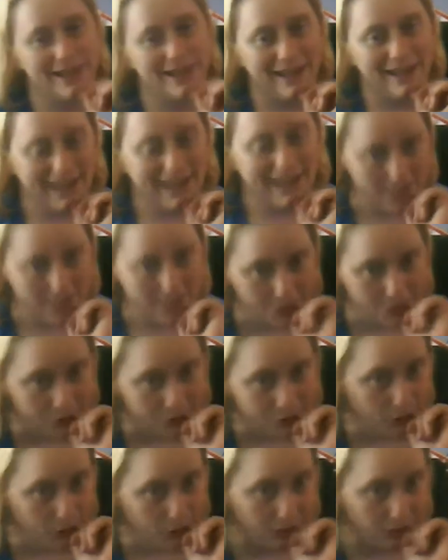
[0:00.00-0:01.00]
angel,
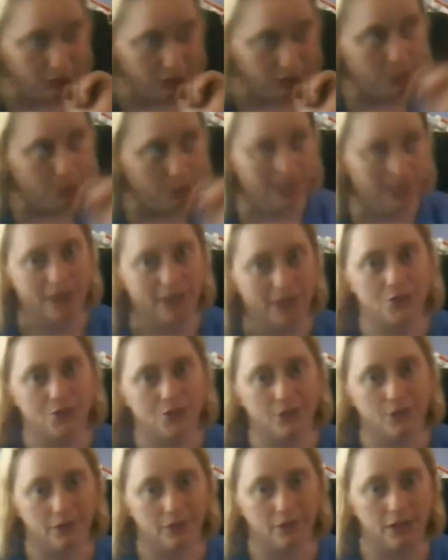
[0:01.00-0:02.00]
human angel,
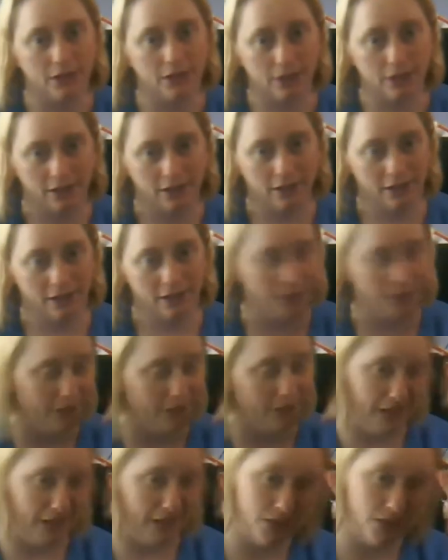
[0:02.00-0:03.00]
incarnate
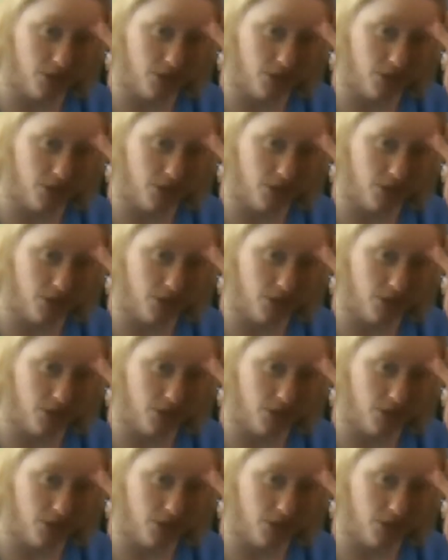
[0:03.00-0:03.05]
angel,